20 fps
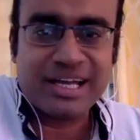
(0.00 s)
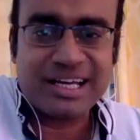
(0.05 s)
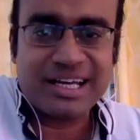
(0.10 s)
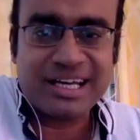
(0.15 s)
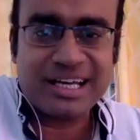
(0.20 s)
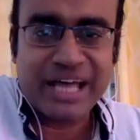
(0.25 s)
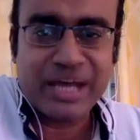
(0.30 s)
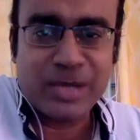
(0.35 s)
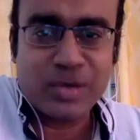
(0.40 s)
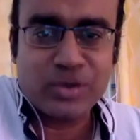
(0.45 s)
I
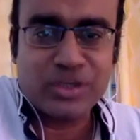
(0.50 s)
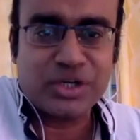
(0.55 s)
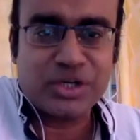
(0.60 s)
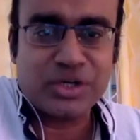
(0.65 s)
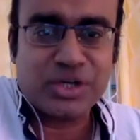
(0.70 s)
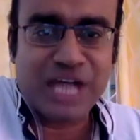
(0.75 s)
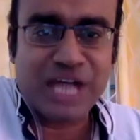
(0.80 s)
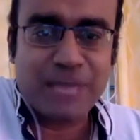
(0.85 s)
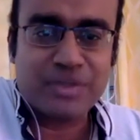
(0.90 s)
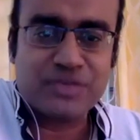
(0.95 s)
know that your
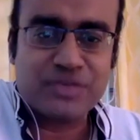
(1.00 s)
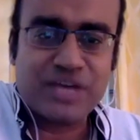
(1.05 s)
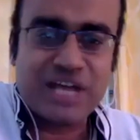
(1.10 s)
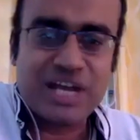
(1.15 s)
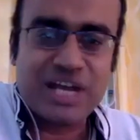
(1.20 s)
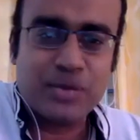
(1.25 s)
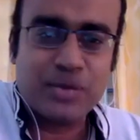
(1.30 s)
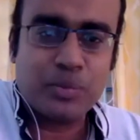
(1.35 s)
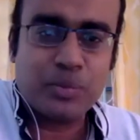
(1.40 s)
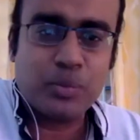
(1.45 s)
time is
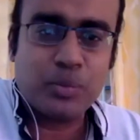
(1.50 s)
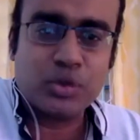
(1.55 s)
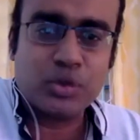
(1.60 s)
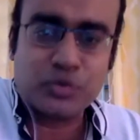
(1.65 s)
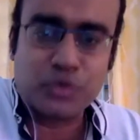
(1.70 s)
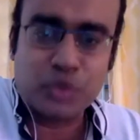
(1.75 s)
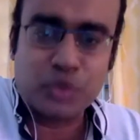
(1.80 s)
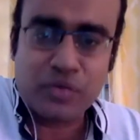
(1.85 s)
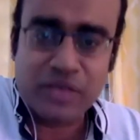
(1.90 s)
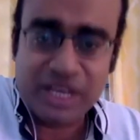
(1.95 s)
valuable. Both of you
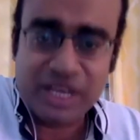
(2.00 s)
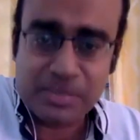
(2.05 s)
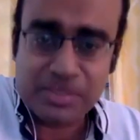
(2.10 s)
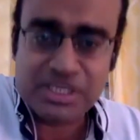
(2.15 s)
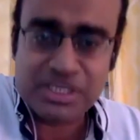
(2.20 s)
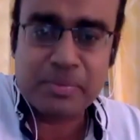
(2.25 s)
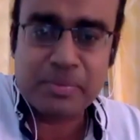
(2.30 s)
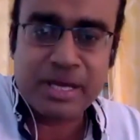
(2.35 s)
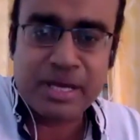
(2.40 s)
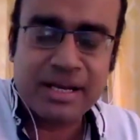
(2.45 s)
are very busy
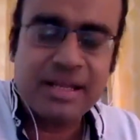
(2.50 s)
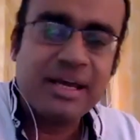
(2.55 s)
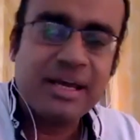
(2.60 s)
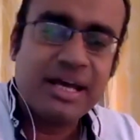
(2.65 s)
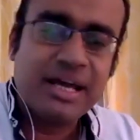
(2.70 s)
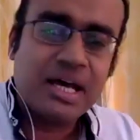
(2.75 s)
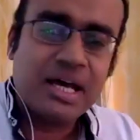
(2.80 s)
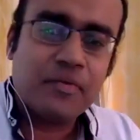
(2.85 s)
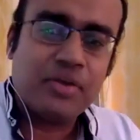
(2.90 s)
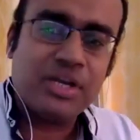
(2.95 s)
men.
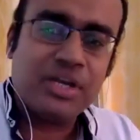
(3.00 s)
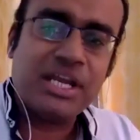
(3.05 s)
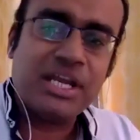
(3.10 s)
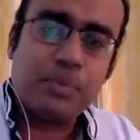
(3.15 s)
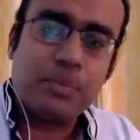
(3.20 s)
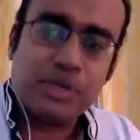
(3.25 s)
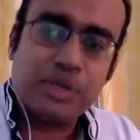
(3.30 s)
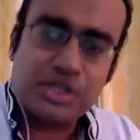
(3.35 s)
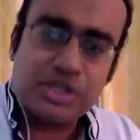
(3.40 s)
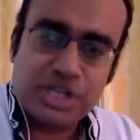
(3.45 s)
We really
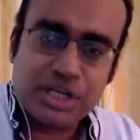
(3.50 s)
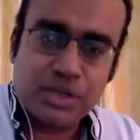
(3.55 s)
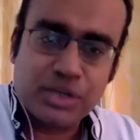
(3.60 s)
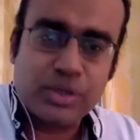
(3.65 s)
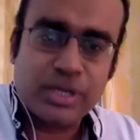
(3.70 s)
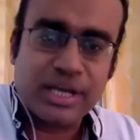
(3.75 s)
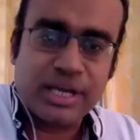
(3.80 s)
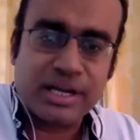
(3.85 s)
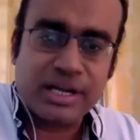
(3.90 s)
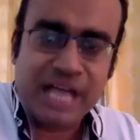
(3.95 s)
appreciate you
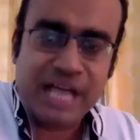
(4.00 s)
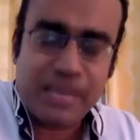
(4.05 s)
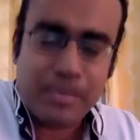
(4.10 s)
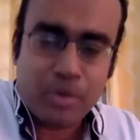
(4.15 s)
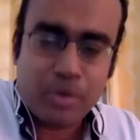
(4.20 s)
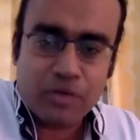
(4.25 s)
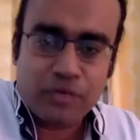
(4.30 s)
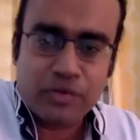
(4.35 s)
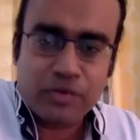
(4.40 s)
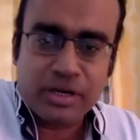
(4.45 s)
taking time
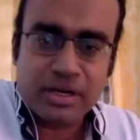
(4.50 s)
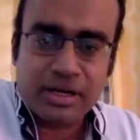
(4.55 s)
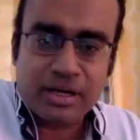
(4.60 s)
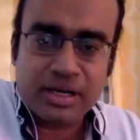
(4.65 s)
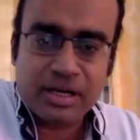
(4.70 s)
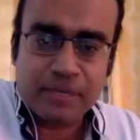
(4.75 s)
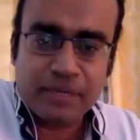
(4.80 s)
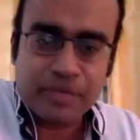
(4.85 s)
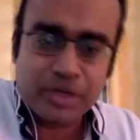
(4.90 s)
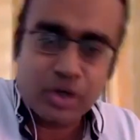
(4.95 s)
off and
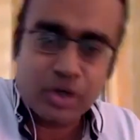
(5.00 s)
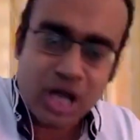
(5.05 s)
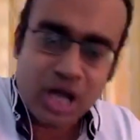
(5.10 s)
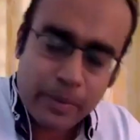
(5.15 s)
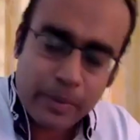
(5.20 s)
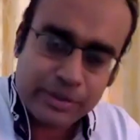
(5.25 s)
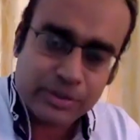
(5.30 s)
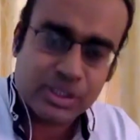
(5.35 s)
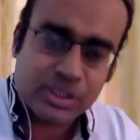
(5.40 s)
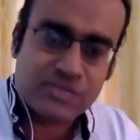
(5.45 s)
coming
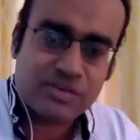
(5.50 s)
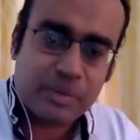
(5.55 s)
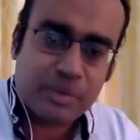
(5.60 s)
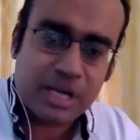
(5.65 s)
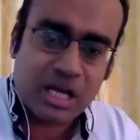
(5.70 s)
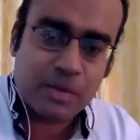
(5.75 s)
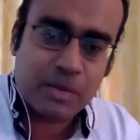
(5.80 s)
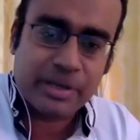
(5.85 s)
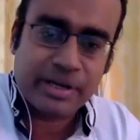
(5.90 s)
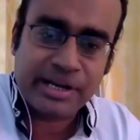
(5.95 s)
to this webinar
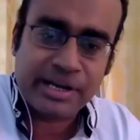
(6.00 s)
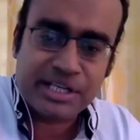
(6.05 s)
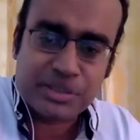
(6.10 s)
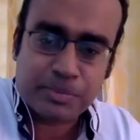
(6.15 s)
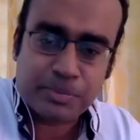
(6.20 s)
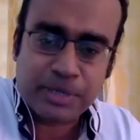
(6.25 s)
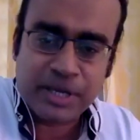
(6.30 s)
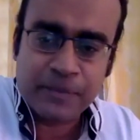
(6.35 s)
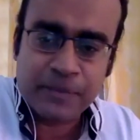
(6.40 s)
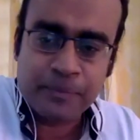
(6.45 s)
by
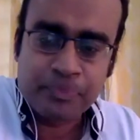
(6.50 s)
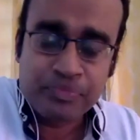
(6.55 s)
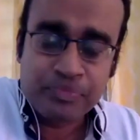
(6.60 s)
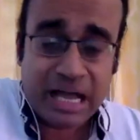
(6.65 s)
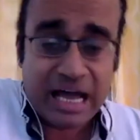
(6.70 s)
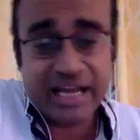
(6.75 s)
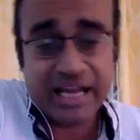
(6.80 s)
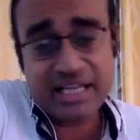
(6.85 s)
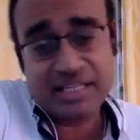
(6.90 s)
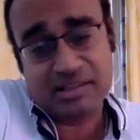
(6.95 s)
Razorpay.
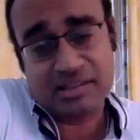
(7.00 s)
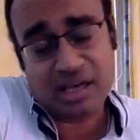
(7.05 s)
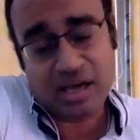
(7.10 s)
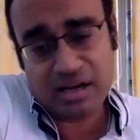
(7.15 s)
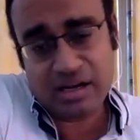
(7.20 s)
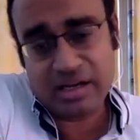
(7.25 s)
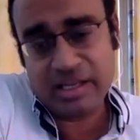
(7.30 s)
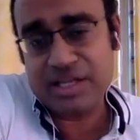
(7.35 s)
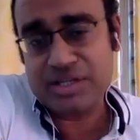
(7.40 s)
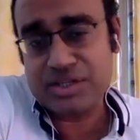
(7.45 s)
I
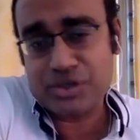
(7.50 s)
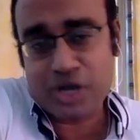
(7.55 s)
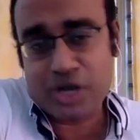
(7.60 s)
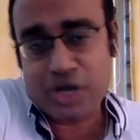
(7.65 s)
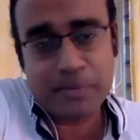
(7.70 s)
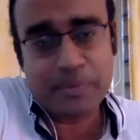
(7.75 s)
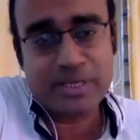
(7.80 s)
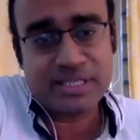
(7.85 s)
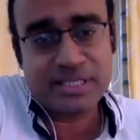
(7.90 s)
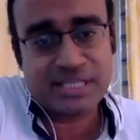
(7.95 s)
thoroughly enjoyed
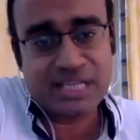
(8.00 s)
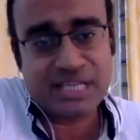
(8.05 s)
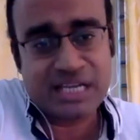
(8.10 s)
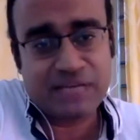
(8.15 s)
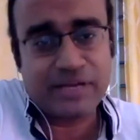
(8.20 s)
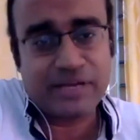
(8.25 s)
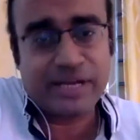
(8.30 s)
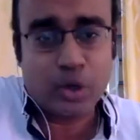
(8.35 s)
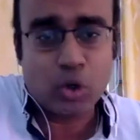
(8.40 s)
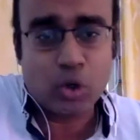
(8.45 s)
myself, and
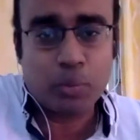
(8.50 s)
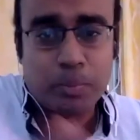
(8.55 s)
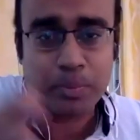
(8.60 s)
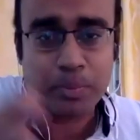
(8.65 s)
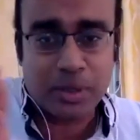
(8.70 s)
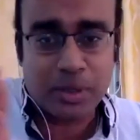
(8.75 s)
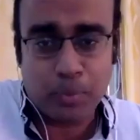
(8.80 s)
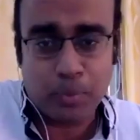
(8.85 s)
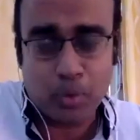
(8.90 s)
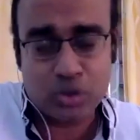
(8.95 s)
I hope
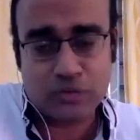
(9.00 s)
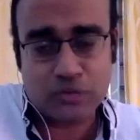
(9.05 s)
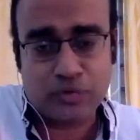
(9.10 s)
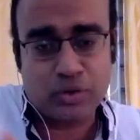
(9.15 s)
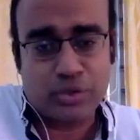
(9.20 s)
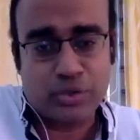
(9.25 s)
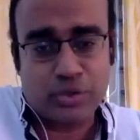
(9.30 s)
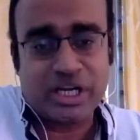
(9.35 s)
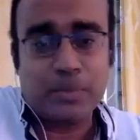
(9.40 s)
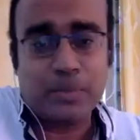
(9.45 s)
both of you
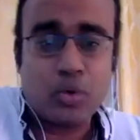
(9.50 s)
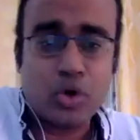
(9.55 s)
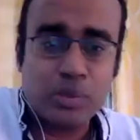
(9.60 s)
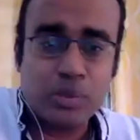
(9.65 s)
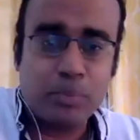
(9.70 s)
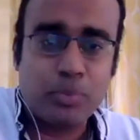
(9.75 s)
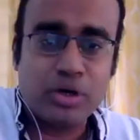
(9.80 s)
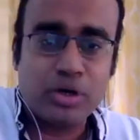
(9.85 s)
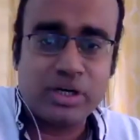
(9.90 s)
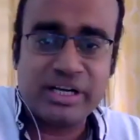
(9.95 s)
did. And more
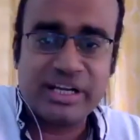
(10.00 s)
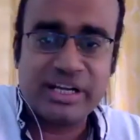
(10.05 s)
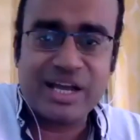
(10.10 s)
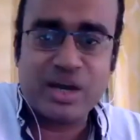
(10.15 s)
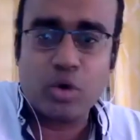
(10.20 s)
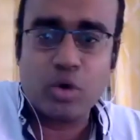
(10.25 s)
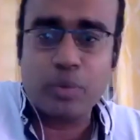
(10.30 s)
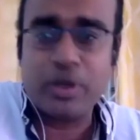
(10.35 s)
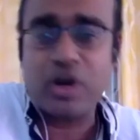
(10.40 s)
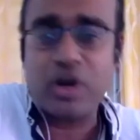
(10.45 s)
importantly, I
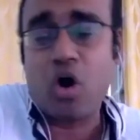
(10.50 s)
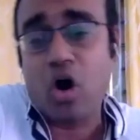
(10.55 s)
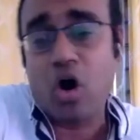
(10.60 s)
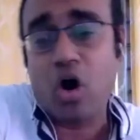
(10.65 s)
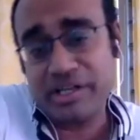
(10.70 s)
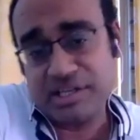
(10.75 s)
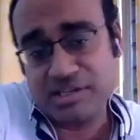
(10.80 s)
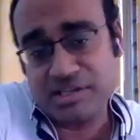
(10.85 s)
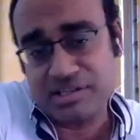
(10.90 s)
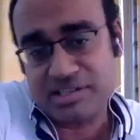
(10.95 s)
hope our
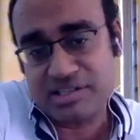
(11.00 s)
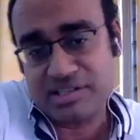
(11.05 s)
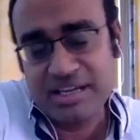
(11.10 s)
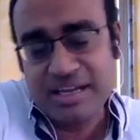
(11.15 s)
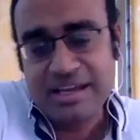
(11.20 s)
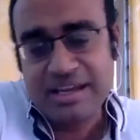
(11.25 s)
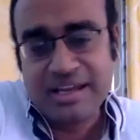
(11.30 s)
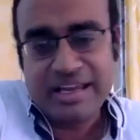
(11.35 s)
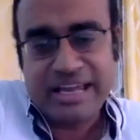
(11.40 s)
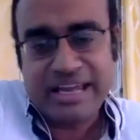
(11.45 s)
audience
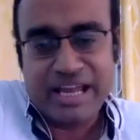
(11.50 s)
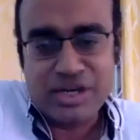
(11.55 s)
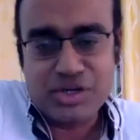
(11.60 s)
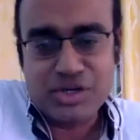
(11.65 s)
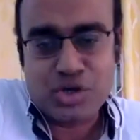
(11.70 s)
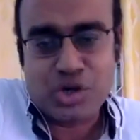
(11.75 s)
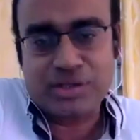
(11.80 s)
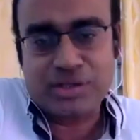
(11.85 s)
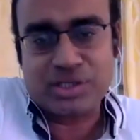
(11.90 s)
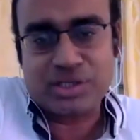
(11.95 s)

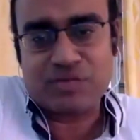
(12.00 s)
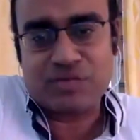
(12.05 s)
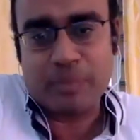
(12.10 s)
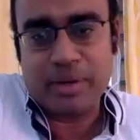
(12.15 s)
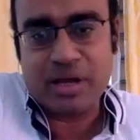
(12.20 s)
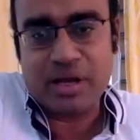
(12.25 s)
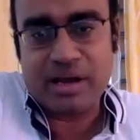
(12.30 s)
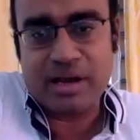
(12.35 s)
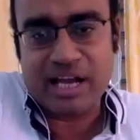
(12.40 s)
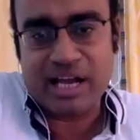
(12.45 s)
enjoyed this
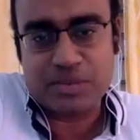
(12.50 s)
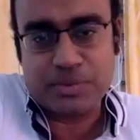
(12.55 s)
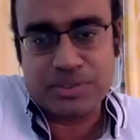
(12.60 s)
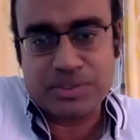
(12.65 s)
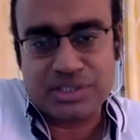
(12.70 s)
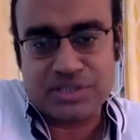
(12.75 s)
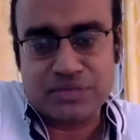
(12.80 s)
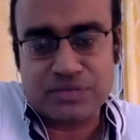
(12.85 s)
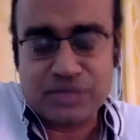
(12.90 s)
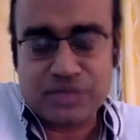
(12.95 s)
webinar as much as
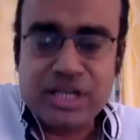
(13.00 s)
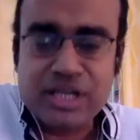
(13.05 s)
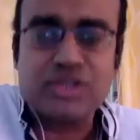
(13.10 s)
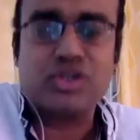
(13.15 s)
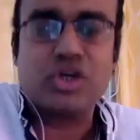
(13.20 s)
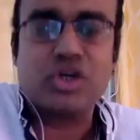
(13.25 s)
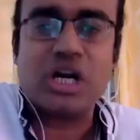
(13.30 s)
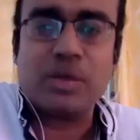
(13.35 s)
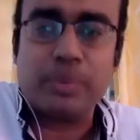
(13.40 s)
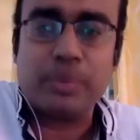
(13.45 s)
we
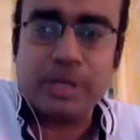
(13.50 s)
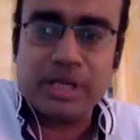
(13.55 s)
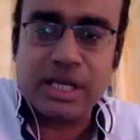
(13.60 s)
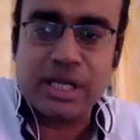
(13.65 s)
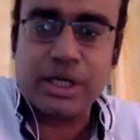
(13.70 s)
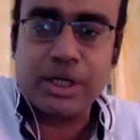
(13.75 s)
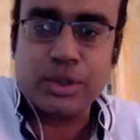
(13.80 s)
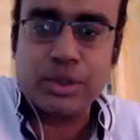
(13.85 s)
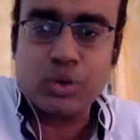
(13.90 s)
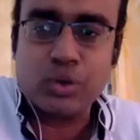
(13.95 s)
enjoyed bringing it to
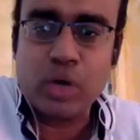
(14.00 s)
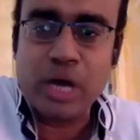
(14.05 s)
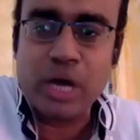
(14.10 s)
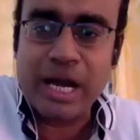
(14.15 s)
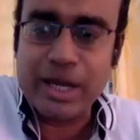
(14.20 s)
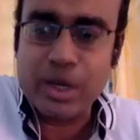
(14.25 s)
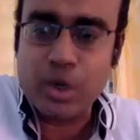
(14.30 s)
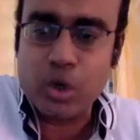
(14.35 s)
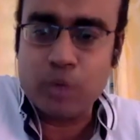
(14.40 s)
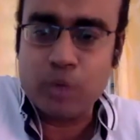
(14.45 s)
you, and I
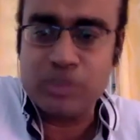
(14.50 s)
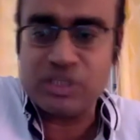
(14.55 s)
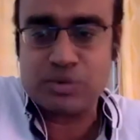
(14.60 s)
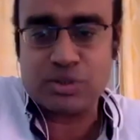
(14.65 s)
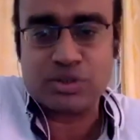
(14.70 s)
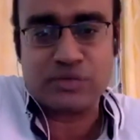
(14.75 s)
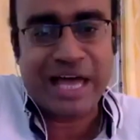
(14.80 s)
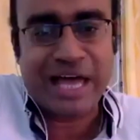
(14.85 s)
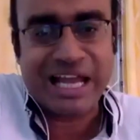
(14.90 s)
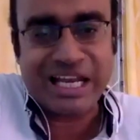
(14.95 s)
hope this was
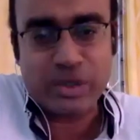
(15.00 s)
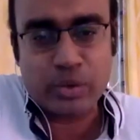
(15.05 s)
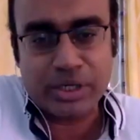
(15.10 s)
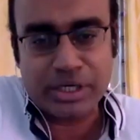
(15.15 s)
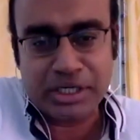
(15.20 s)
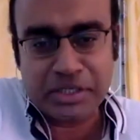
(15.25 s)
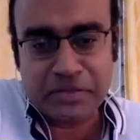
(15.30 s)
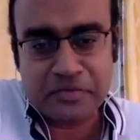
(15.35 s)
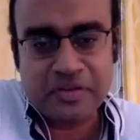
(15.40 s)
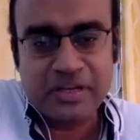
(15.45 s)
value
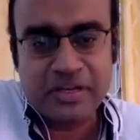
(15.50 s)
additive.